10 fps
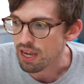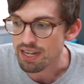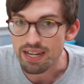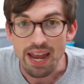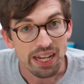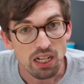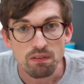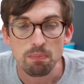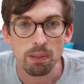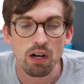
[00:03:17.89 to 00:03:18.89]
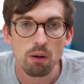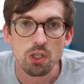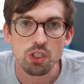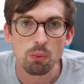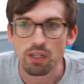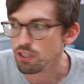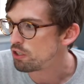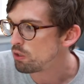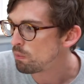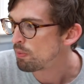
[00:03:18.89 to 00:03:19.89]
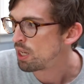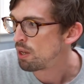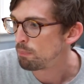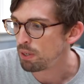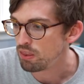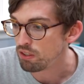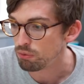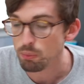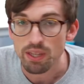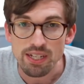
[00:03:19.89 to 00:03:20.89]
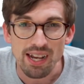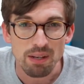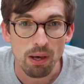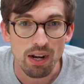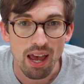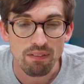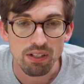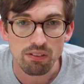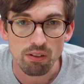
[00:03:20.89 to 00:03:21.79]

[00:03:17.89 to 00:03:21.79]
a negative depending on what you want to do, but this, when they talk about having